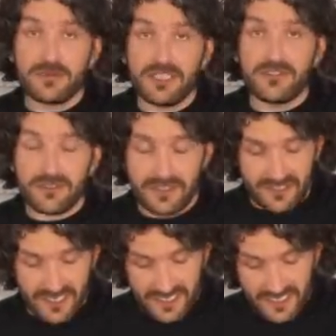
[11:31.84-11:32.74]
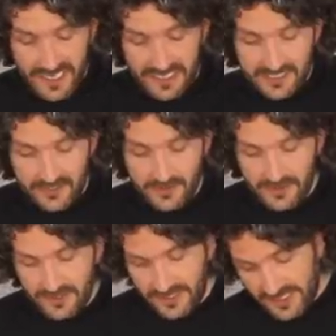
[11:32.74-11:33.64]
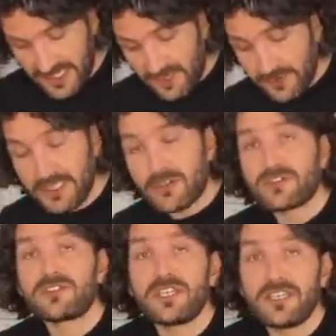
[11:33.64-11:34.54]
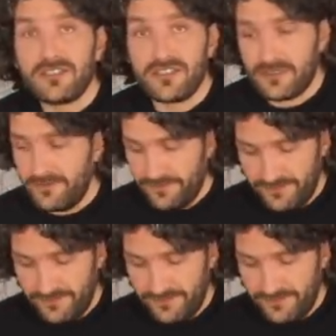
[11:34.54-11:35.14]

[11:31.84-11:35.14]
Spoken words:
be your design, it has to carry your signature.